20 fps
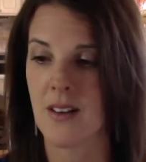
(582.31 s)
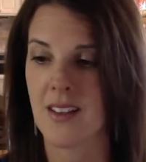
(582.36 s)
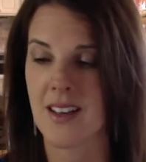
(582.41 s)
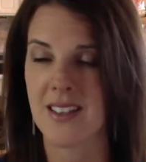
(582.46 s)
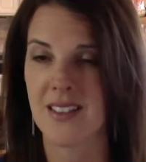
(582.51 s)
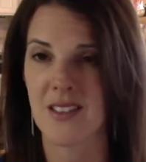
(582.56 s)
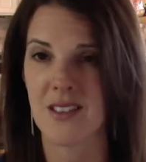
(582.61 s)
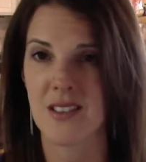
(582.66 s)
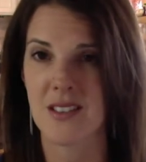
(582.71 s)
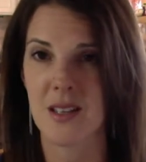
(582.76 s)
These
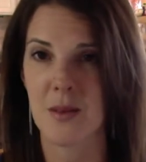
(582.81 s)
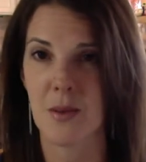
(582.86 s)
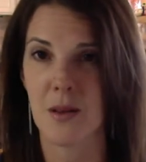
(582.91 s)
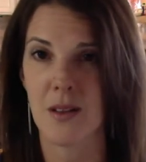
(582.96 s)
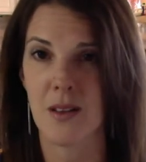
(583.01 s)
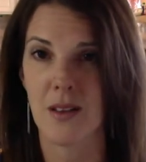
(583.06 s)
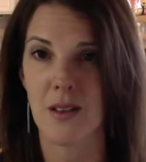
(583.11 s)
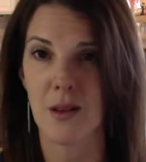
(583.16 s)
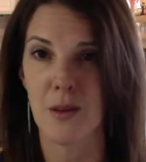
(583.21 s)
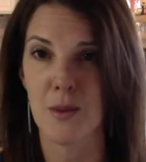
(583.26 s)
are
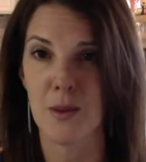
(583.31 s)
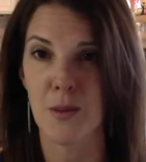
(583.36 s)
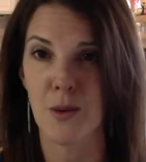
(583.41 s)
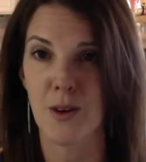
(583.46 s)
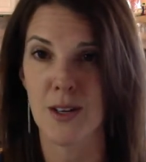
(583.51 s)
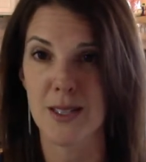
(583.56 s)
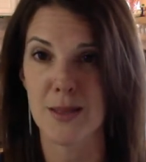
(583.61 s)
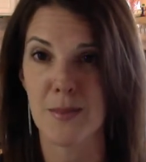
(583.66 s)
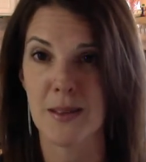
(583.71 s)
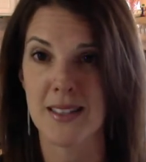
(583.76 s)
typically a little bit more
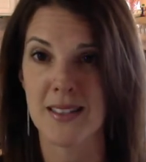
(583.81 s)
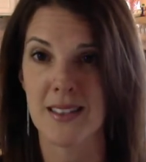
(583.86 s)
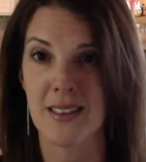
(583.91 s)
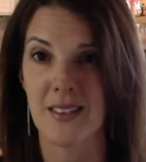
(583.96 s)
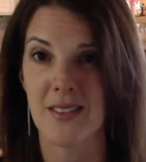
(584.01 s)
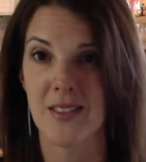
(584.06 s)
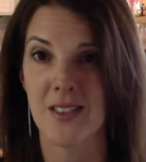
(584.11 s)
expensive,